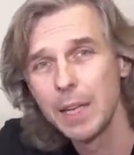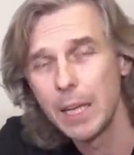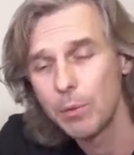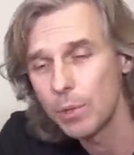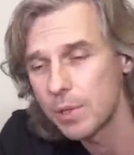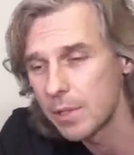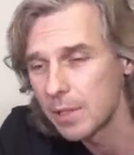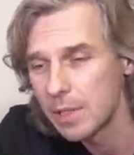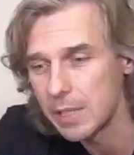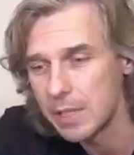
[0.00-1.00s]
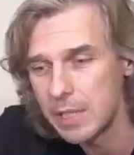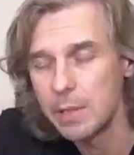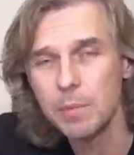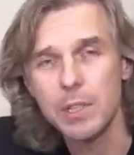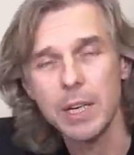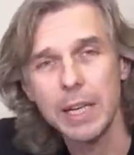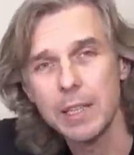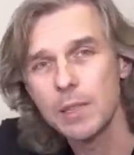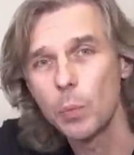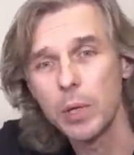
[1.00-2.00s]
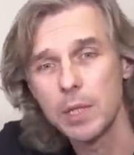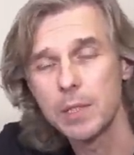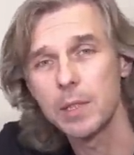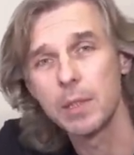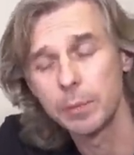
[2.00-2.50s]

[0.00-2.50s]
it was steam trains with